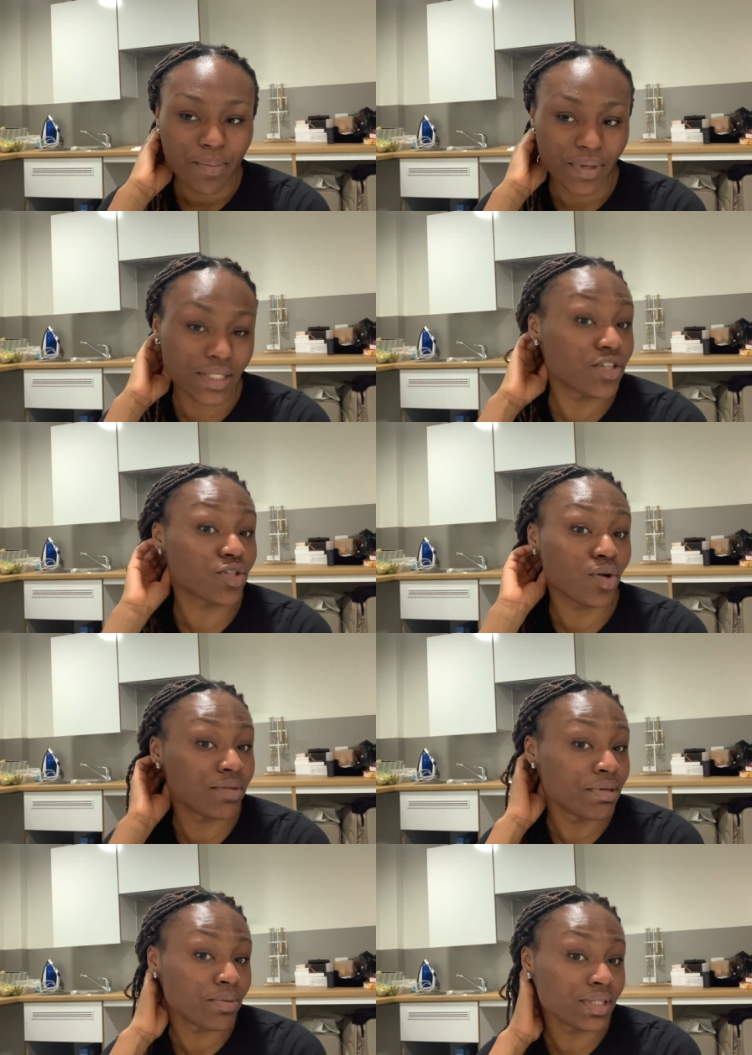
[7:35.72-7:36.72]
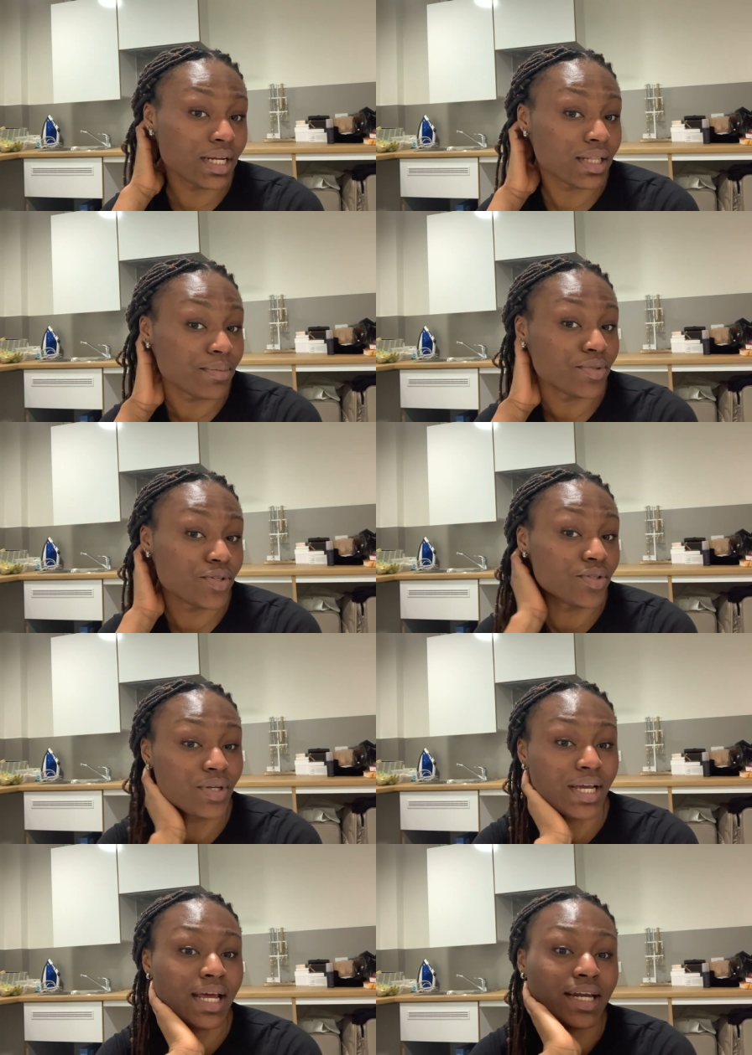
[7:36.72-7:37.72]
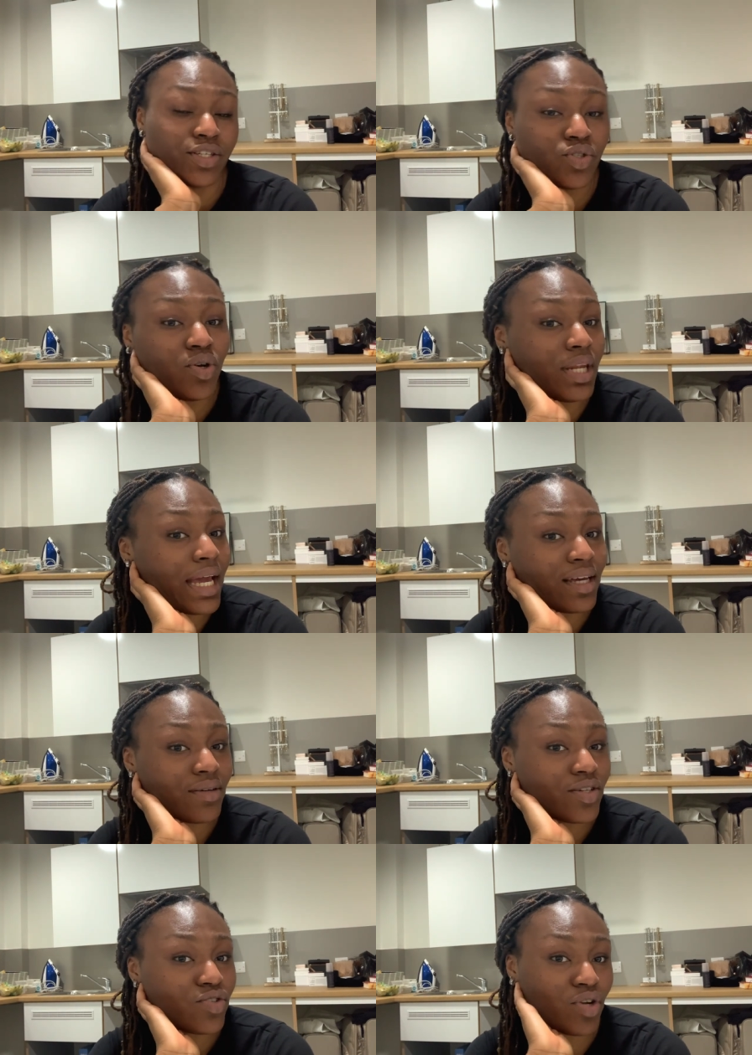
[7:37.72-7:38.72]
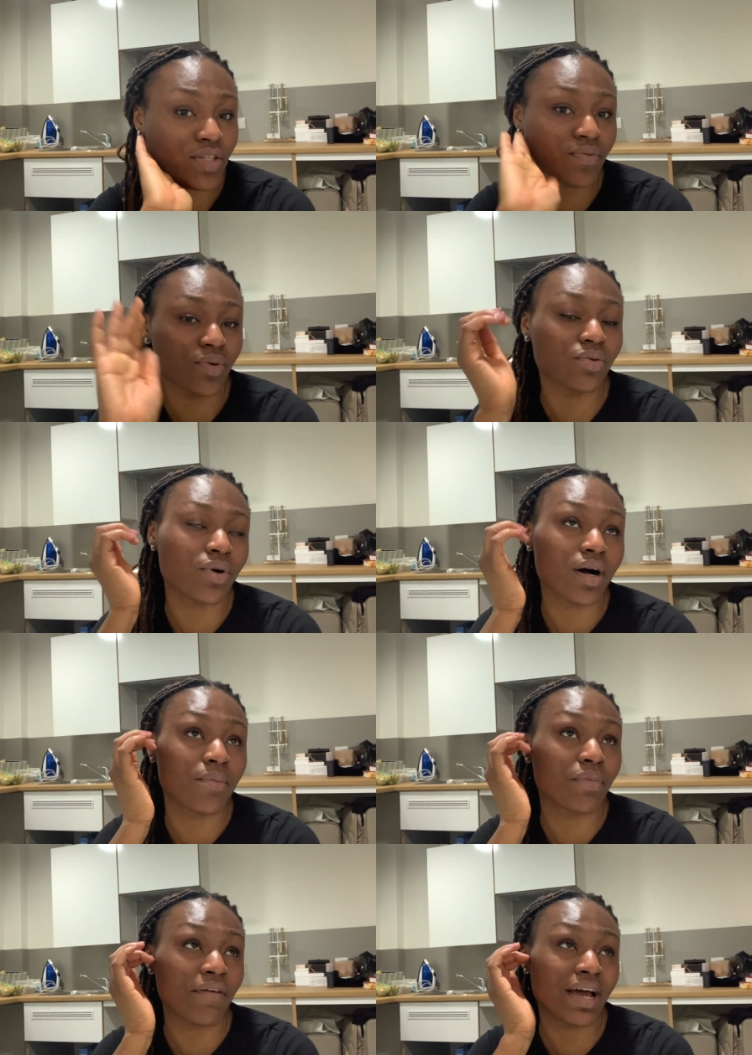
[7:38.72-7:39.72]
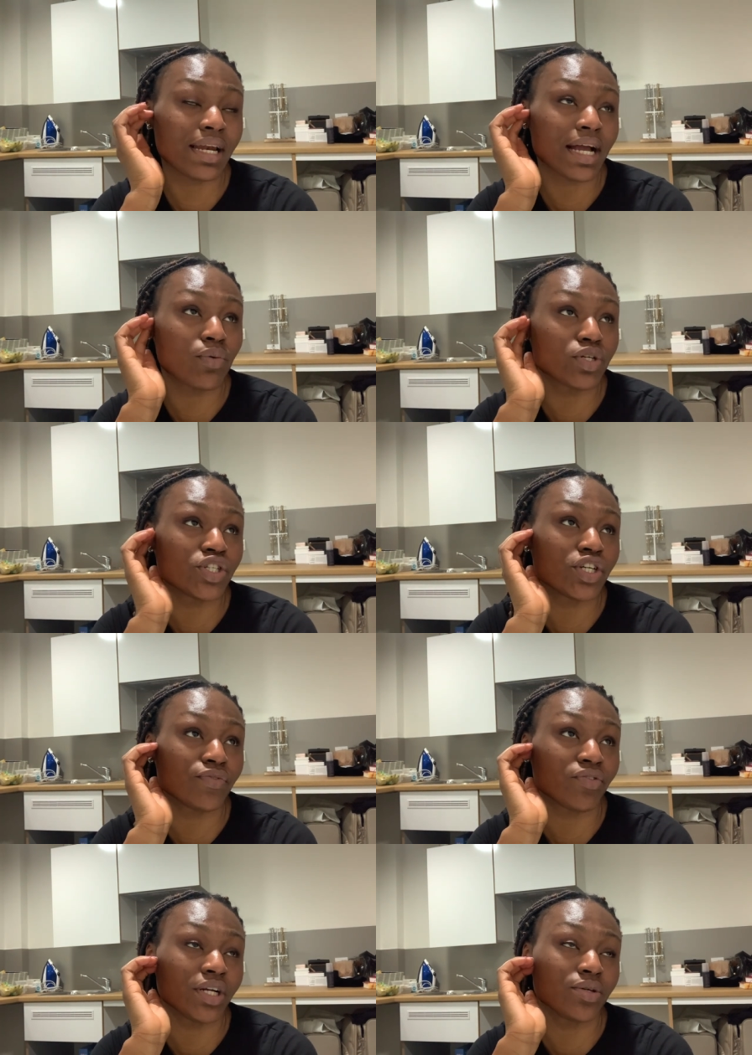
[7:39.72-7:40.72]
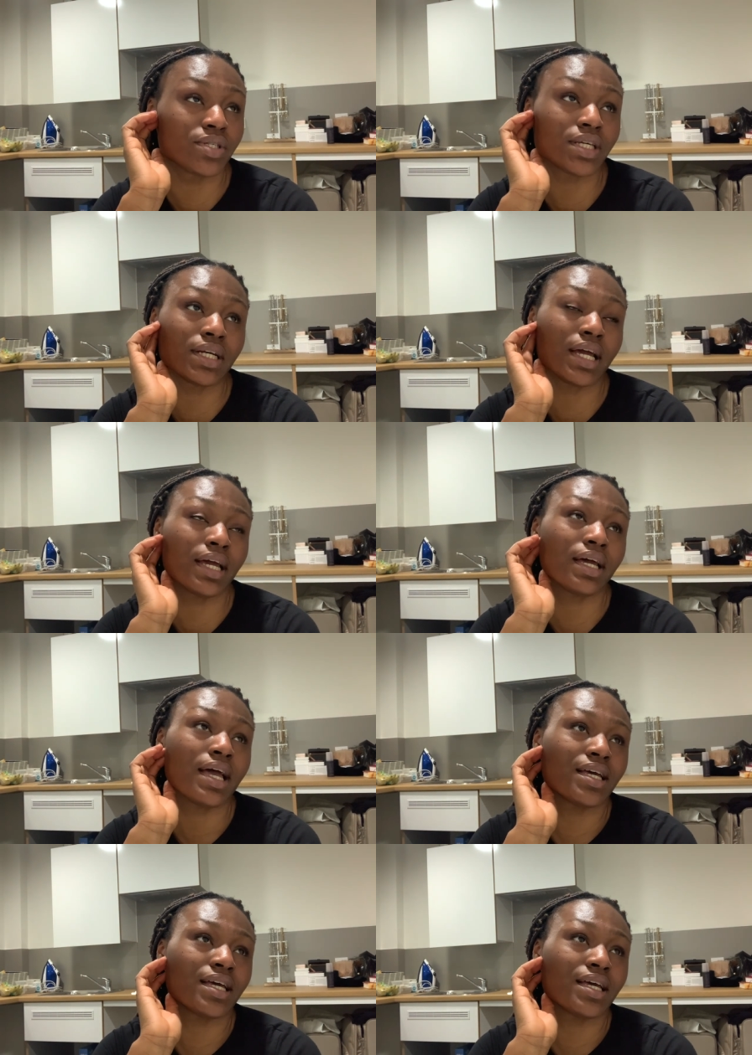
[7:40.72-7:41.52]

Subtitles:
basically just calling people and telling them to donate. And it's not like stressful. I've had like one shift already on Sunday.